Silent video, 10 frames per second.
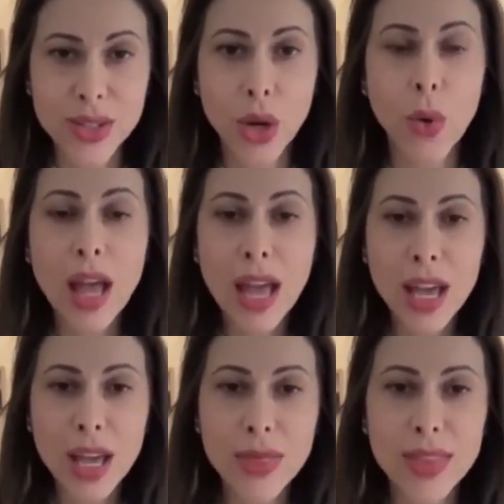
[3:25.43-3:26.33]
So
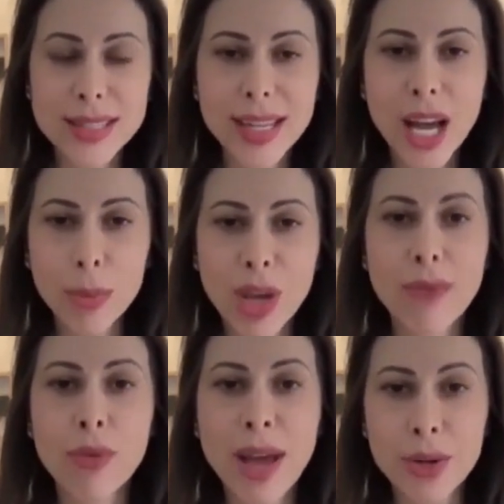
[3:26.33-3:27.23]
this can help you
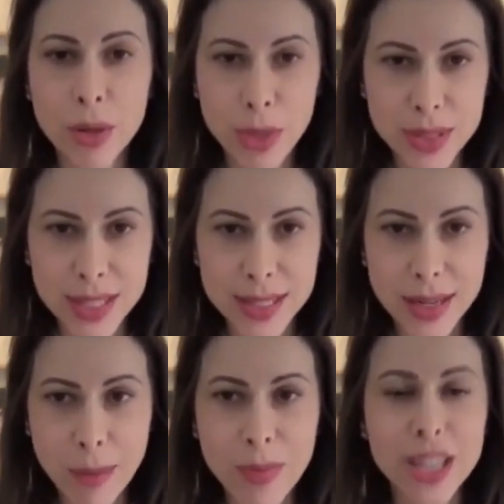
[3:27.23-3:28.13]
have a better immune system.